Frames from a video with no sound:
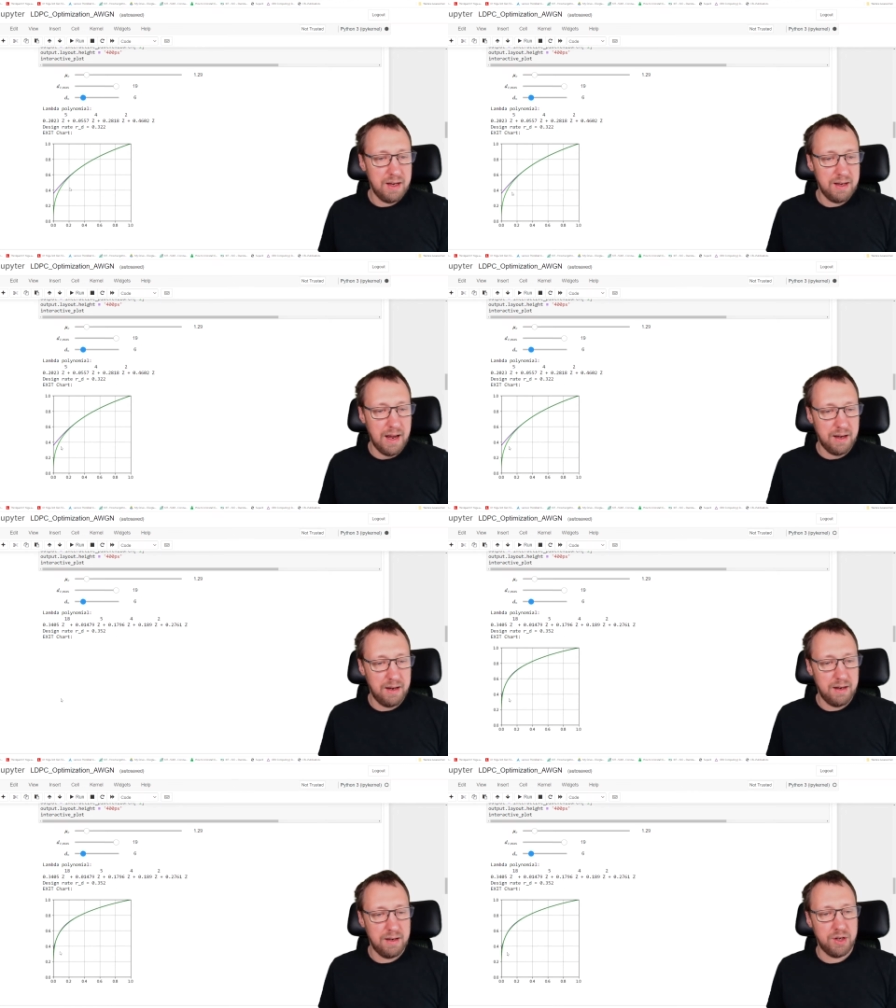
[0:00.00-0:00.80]

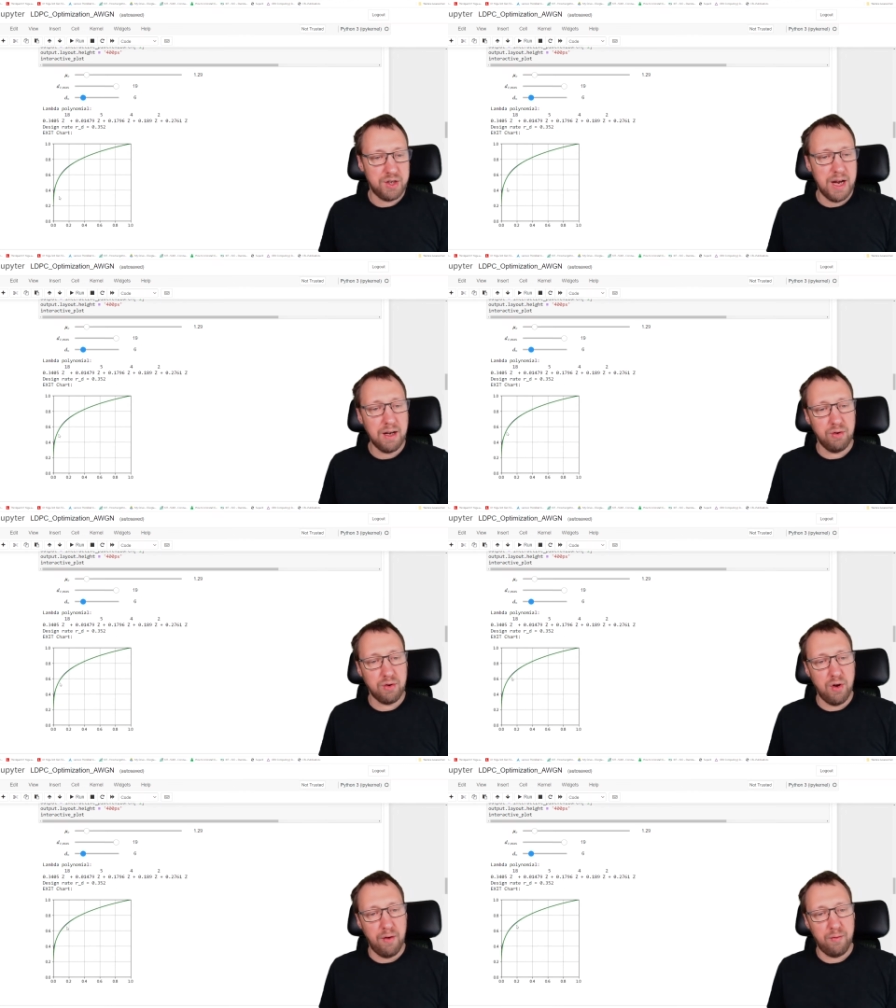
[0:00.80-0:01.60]
then the check node
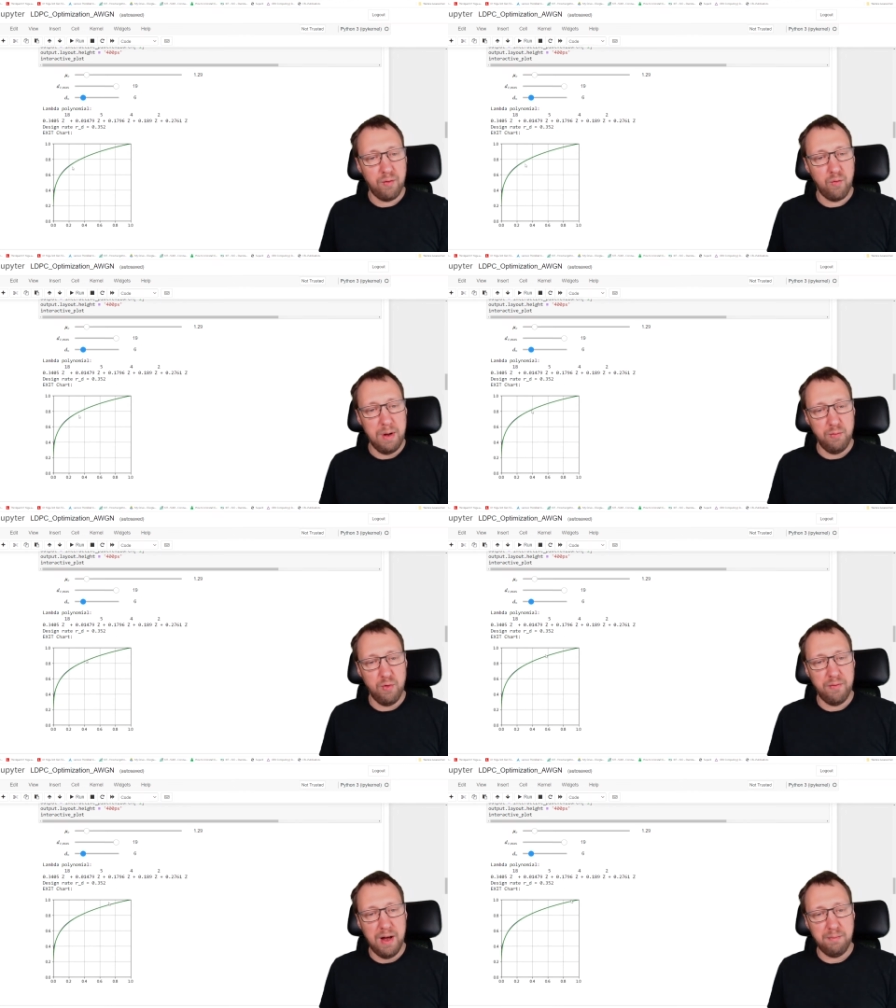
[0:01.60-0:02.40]
curve will
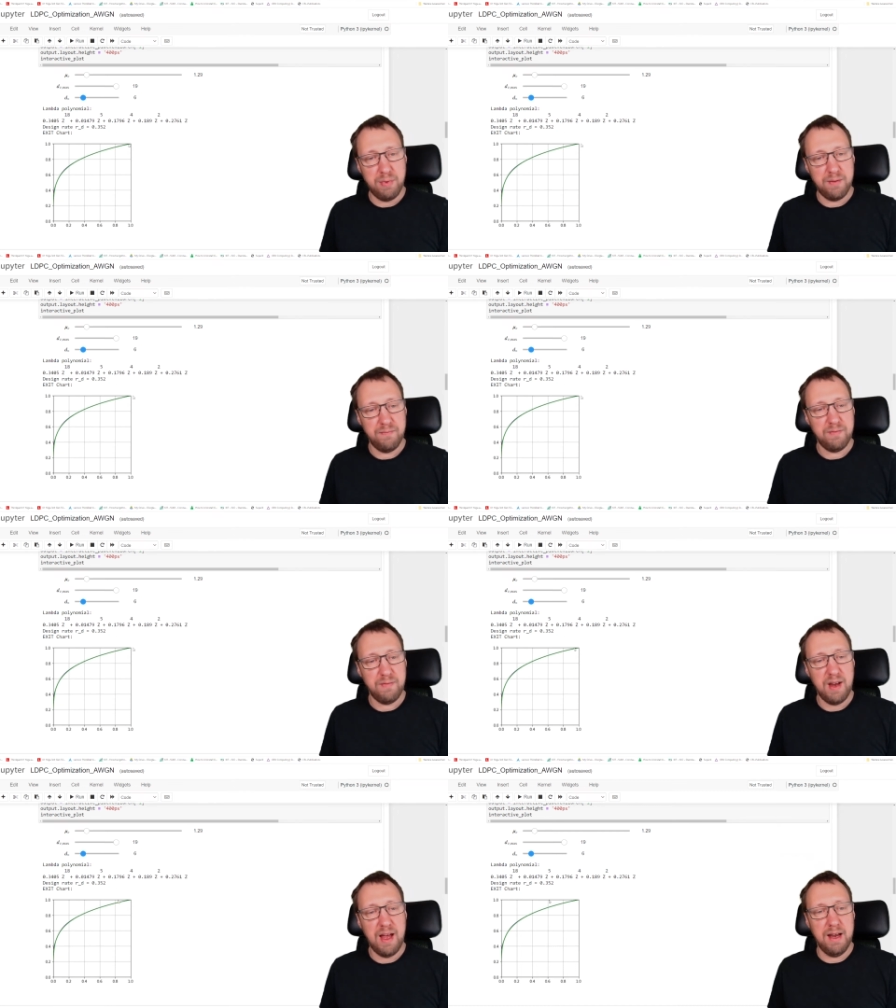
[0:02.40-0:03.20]
move up
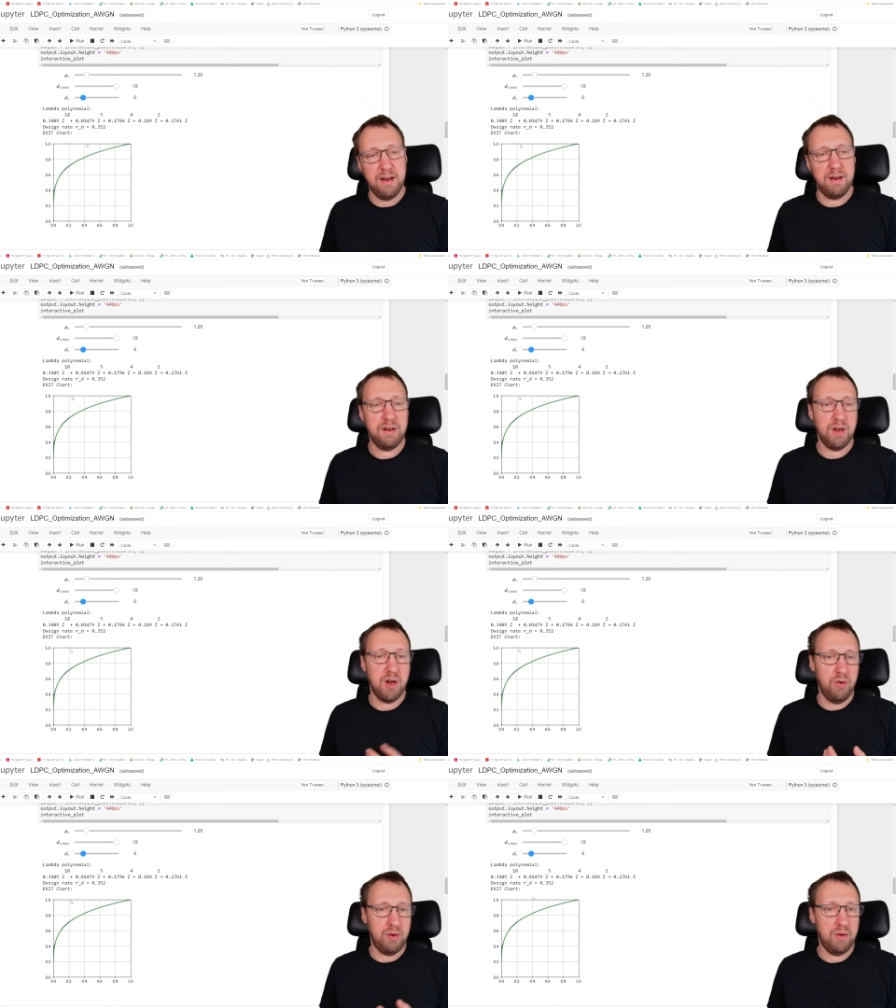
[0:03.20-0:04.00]
and the
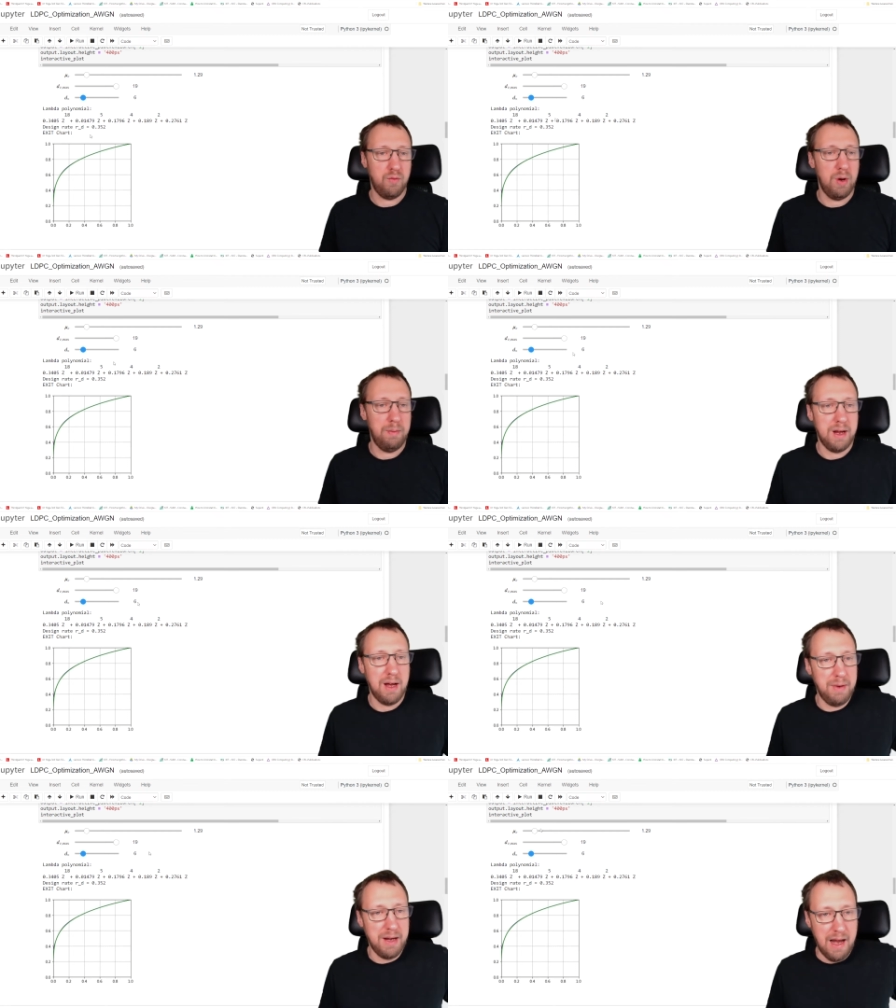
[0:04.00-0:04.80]
code will
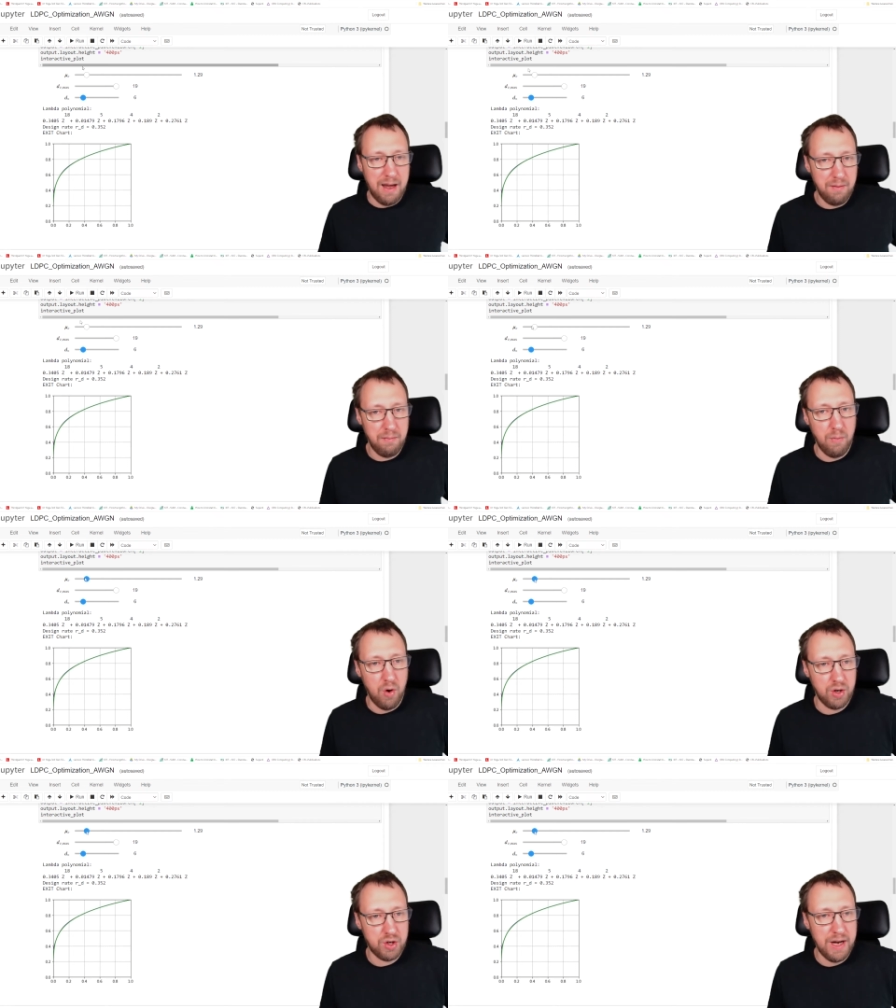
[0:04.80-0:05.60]
become again
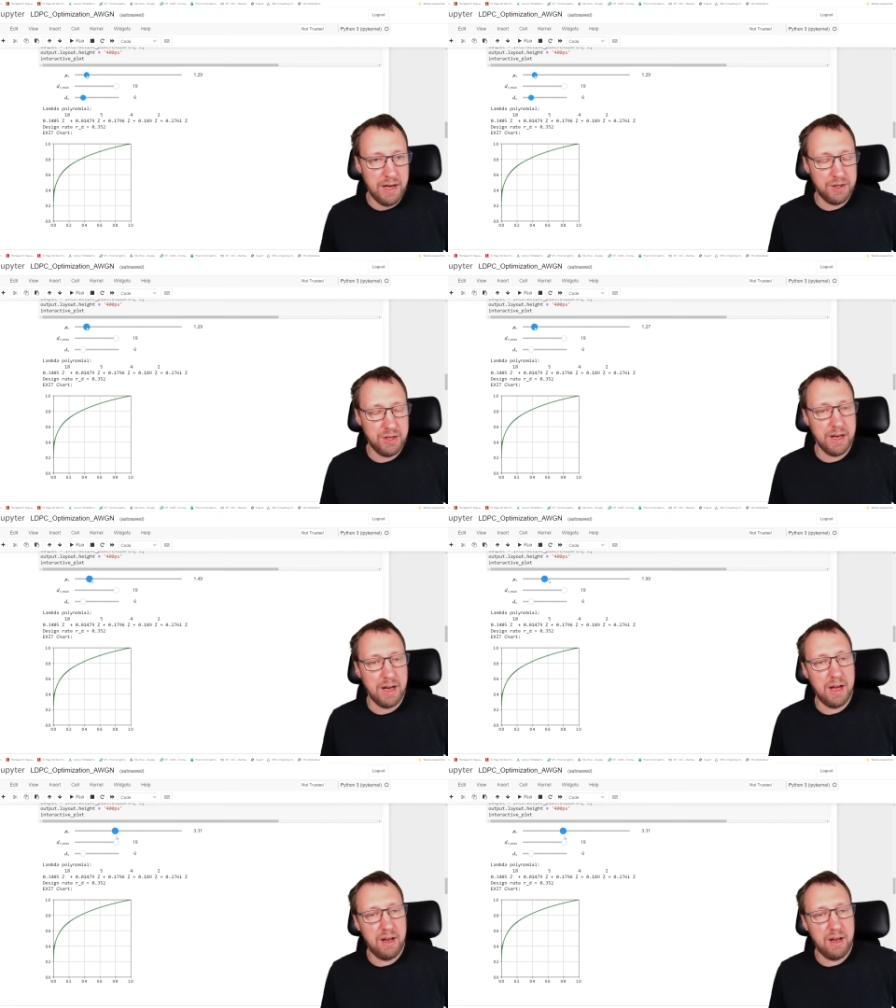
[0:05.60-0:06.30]
more challenging.